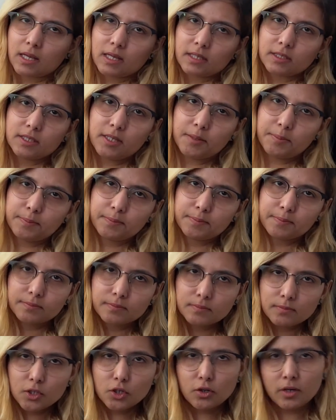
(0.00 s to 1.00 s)
Yep,
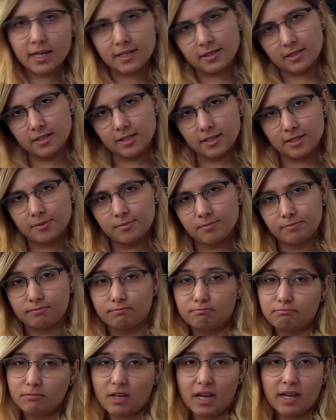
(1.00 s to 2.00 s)
you guessed it.
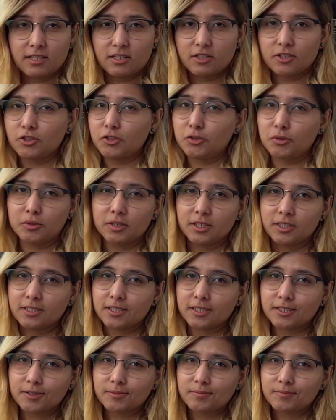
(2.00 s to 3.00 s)
I just googled
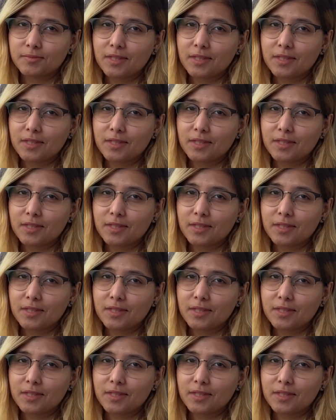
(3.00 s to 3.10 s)
it.